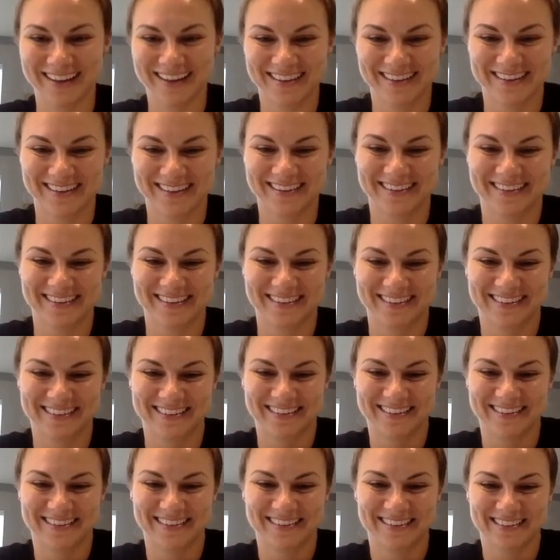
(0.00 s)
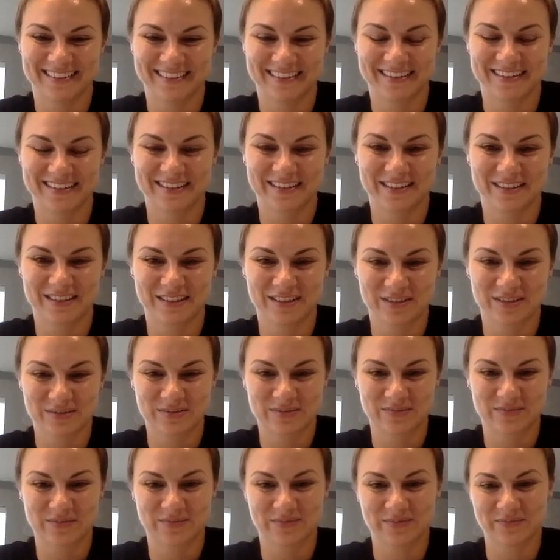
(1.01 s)

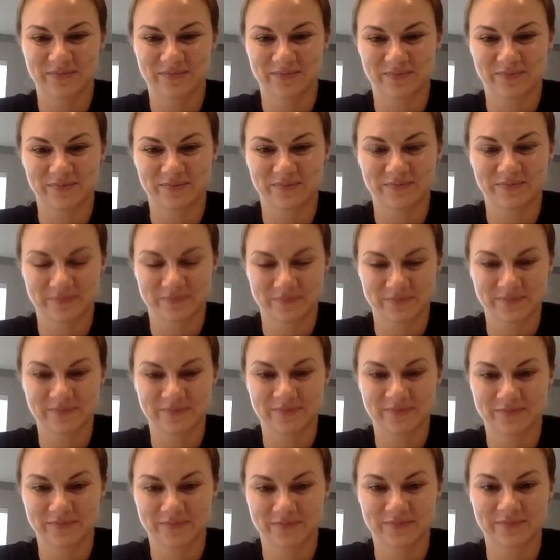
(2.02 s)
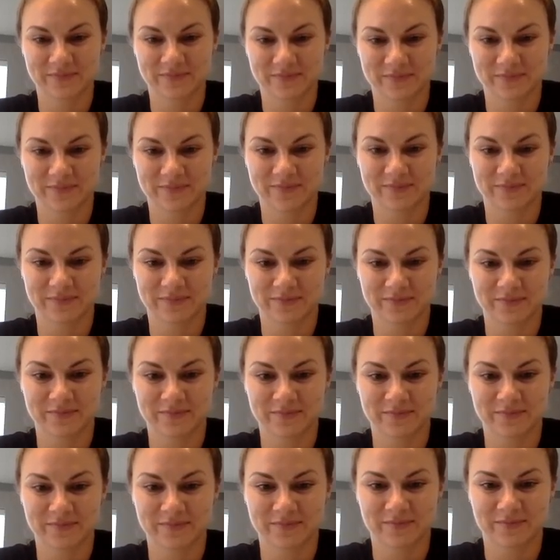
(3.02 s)

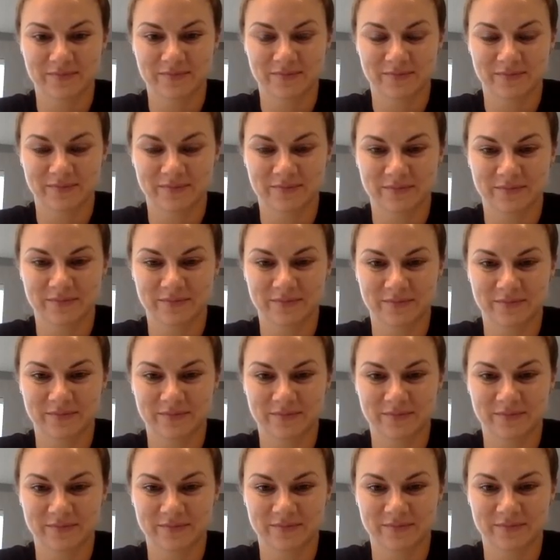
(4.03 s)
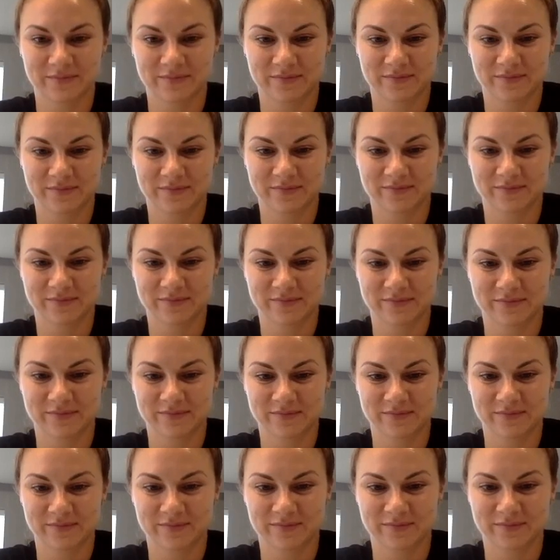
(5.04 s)

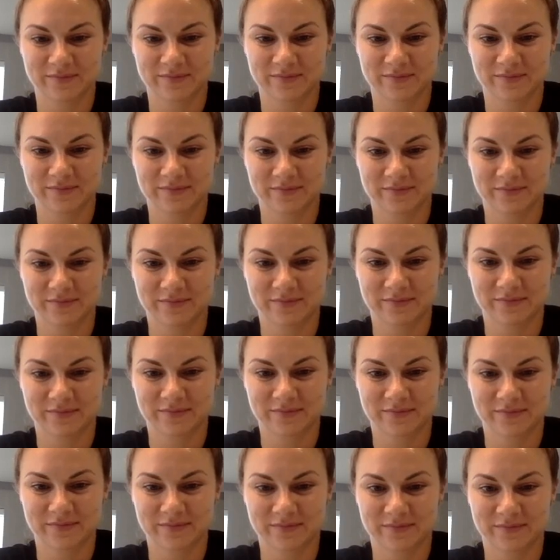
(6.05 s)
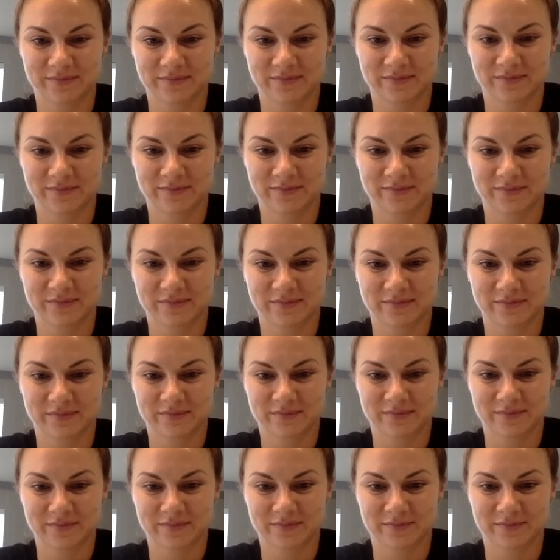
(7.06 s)
(not speaking)